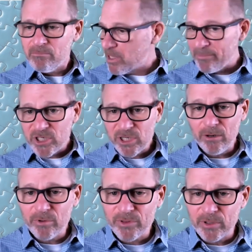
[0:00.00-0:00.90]
Let me share
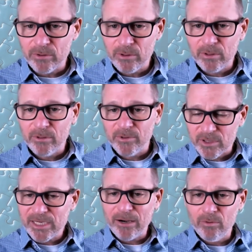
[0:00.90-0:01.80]
it with you. This
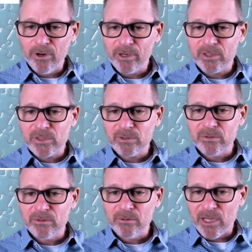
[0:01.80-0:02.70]
is how it works.
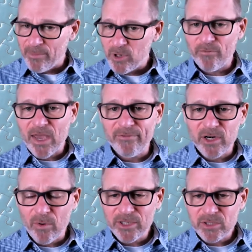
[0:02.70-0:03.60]
Let me know if you have any
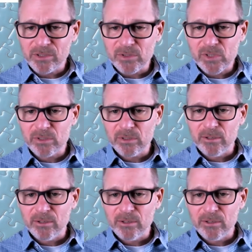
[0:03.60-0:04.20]
questions.